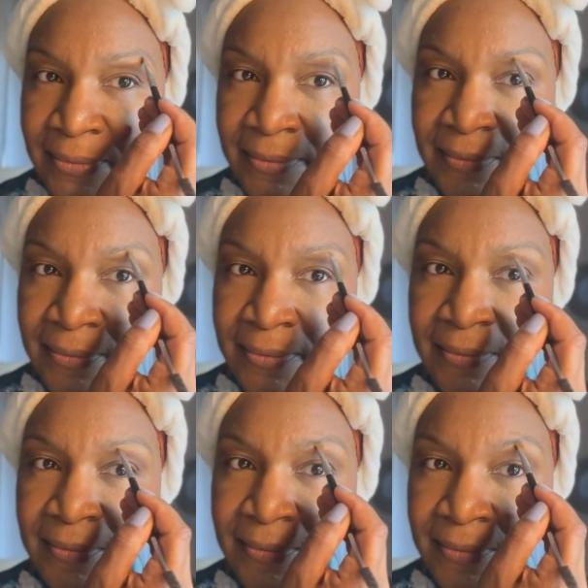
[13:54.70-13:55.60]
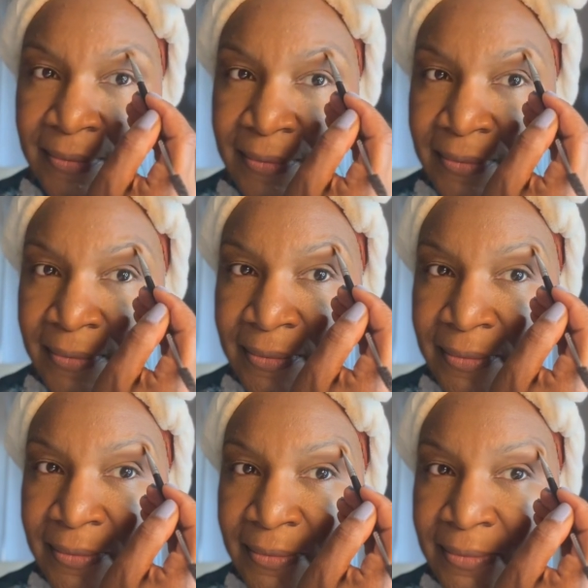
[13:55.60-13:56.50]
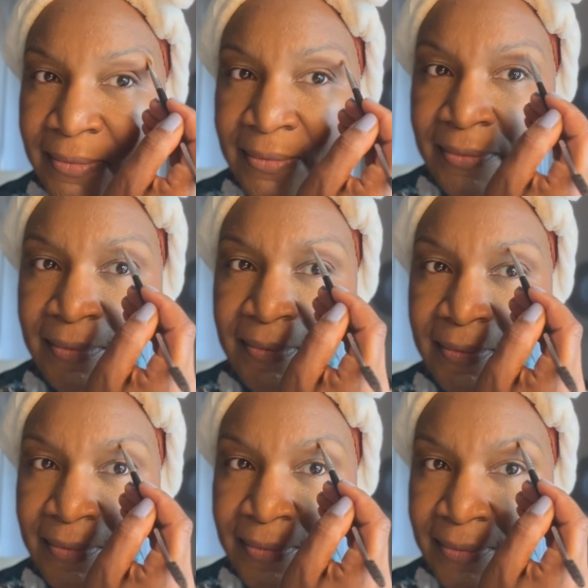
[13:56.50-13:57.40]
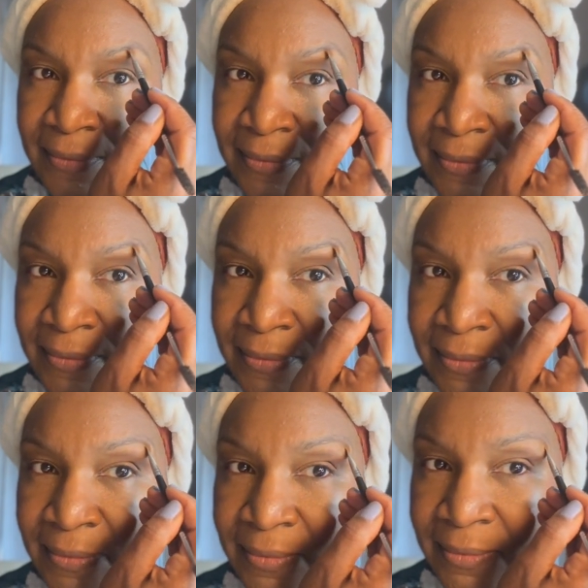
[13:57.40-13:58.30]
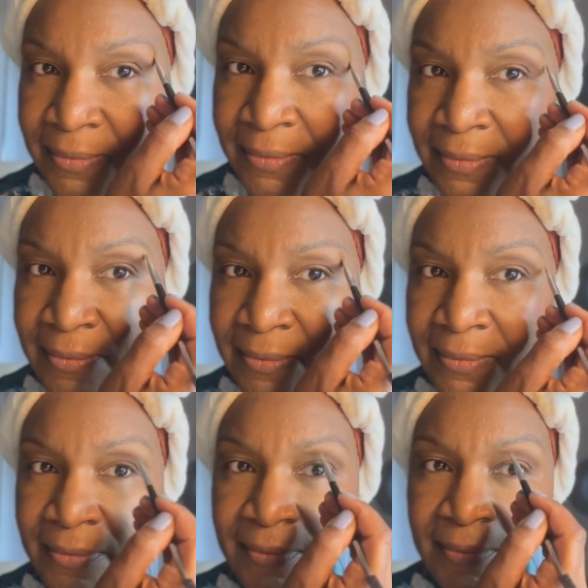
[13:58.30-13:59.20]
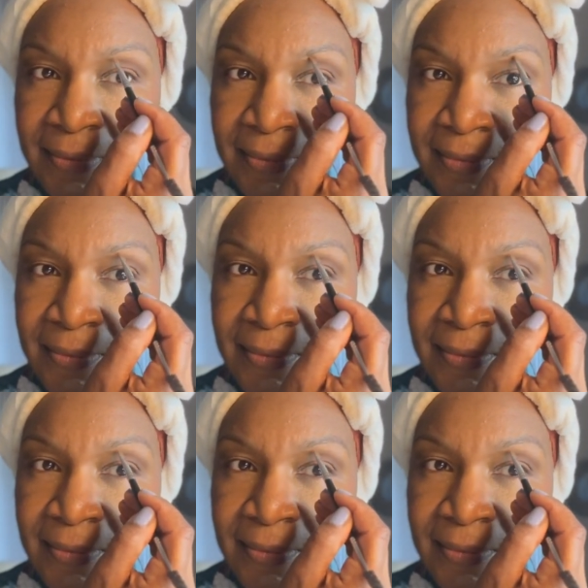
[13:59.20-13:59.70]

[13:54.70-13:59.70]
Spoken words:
Nothing is said.